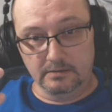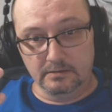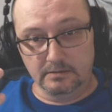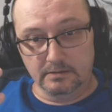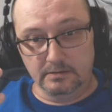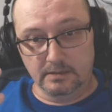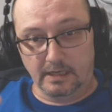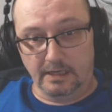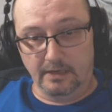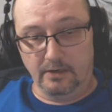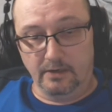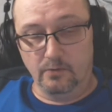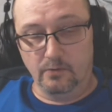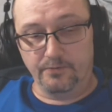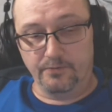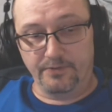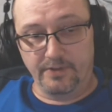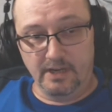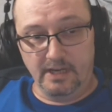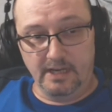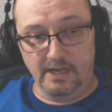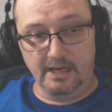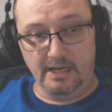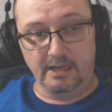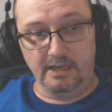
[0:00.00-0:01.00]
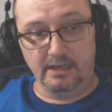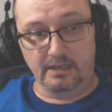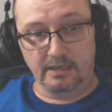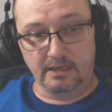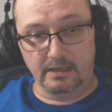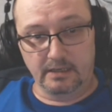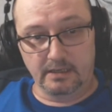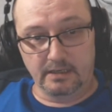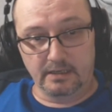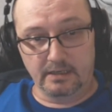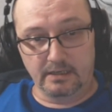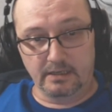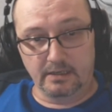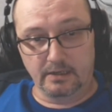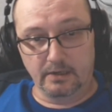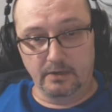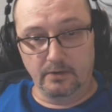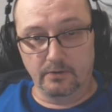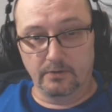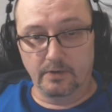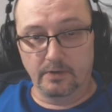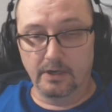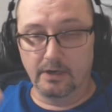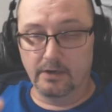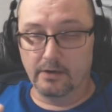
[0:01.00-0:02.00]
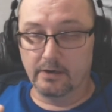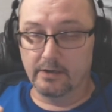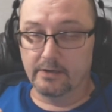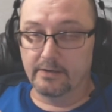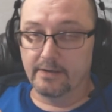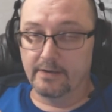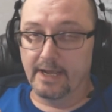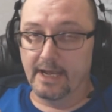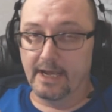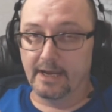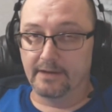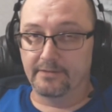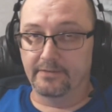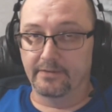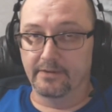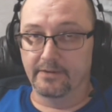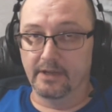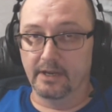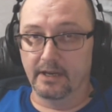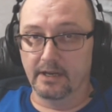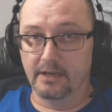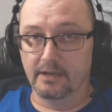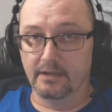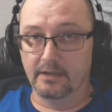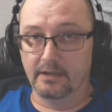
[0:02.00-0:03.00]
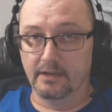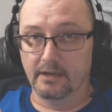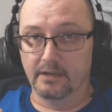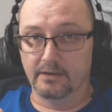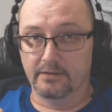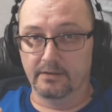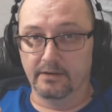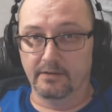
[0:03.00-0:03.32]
I don't think you'll hear his accent in this.